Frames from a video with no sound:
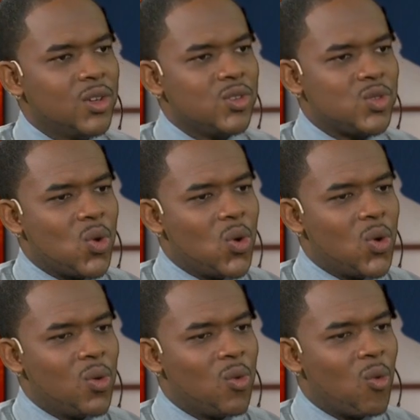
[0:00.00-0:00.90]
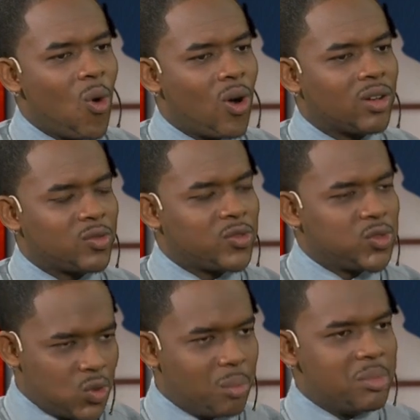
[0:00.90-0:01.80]

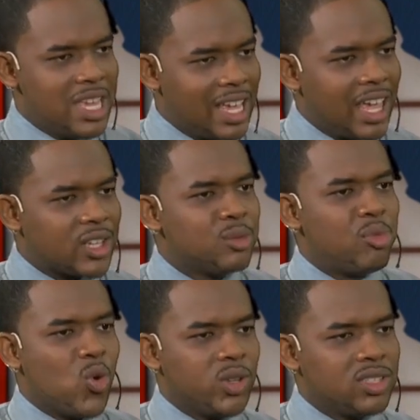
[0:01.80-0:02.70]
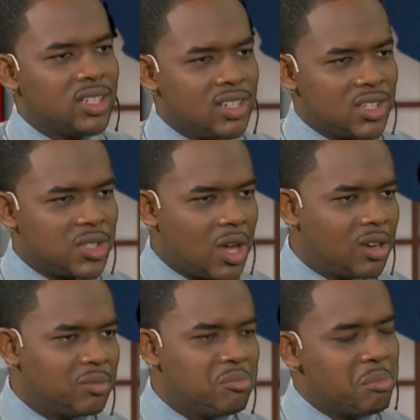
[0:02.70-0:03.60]
So being exposed to the
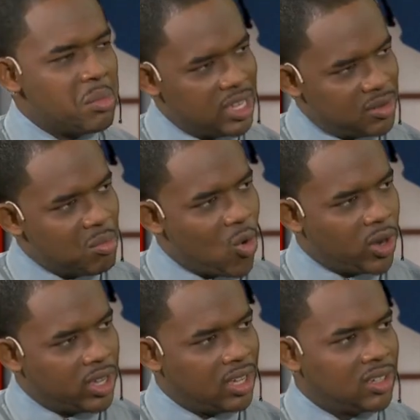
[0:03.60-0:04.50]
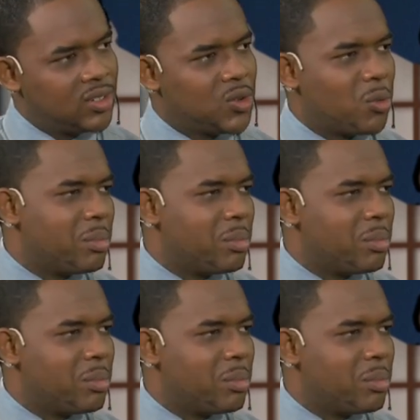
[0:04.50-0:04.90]
sun mid-morning,